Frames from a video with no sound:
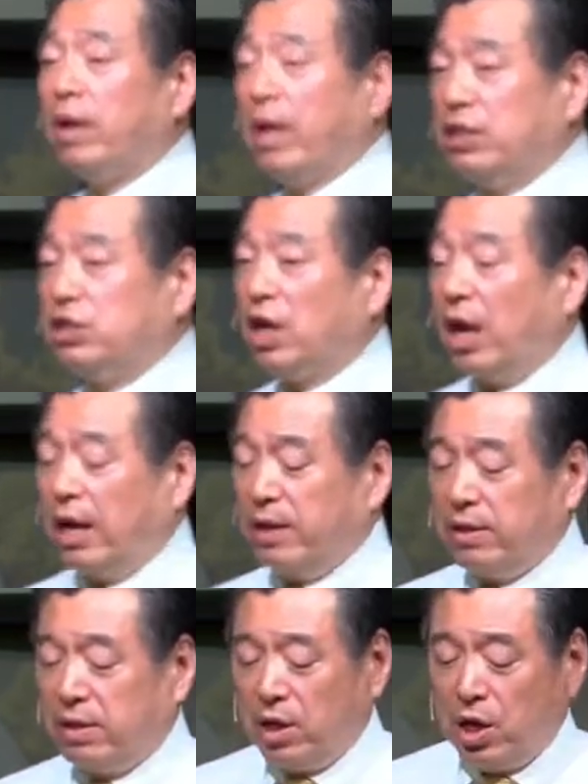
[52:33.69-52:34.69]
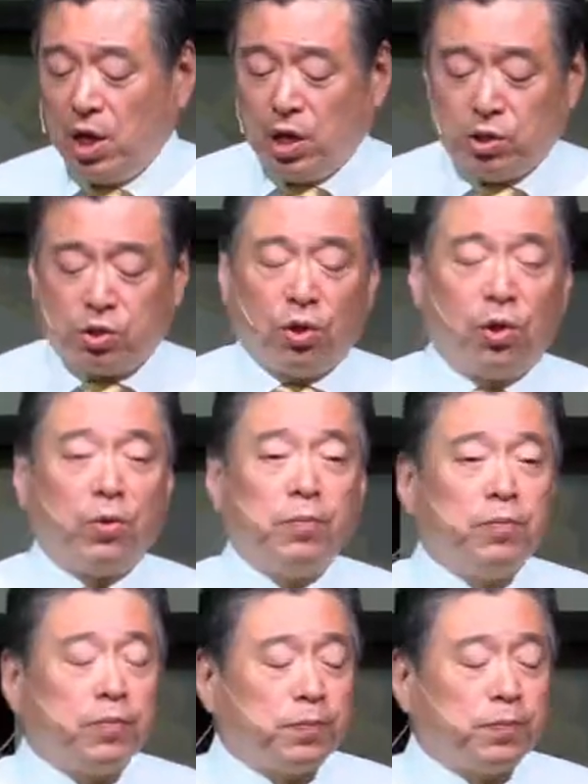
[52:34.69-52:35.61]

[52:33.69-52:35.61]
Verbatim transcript: and John. So,